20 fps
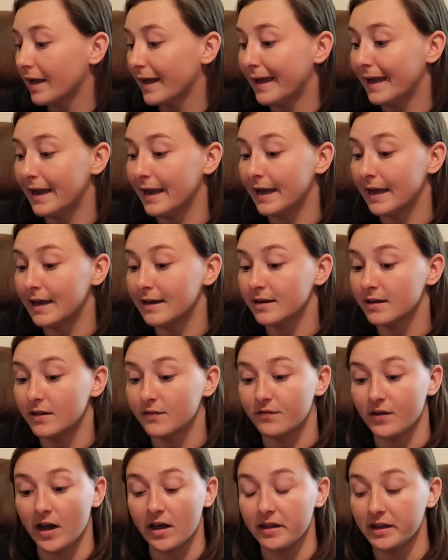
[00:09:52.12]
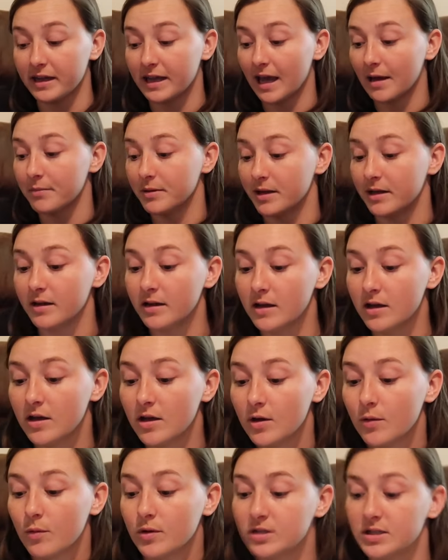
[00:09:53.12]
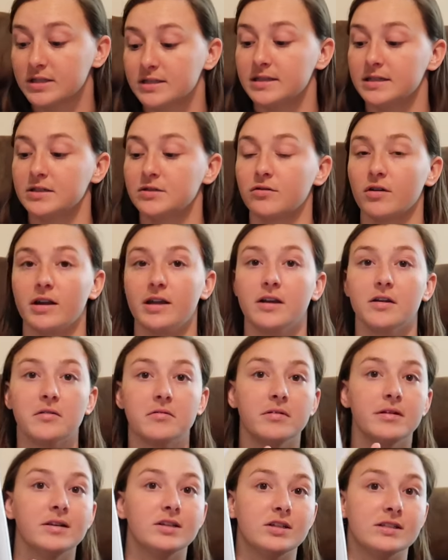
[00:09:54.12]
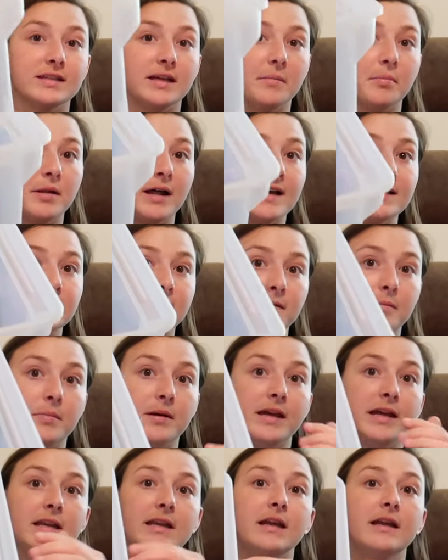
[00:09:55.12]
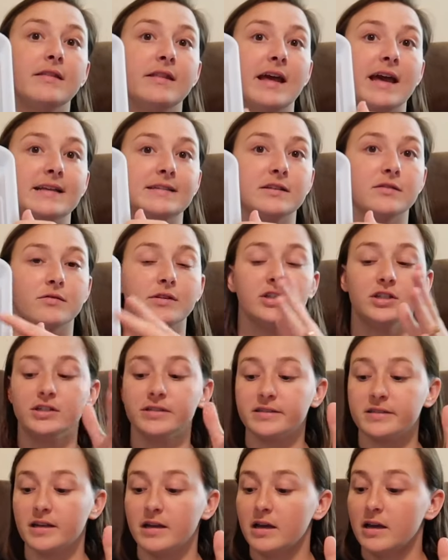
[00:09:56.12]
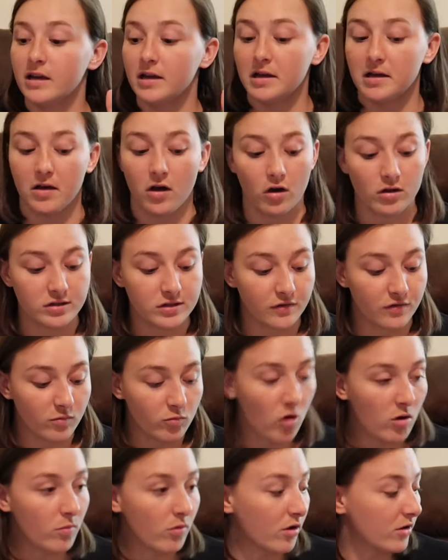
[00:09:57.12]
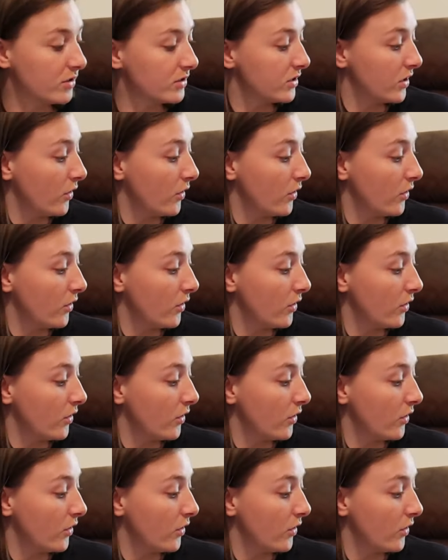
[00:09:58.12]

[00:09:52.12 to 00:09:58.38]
And the filing cabinet, which is this right here, just a plastic bin that has the ridges, also from Walmart.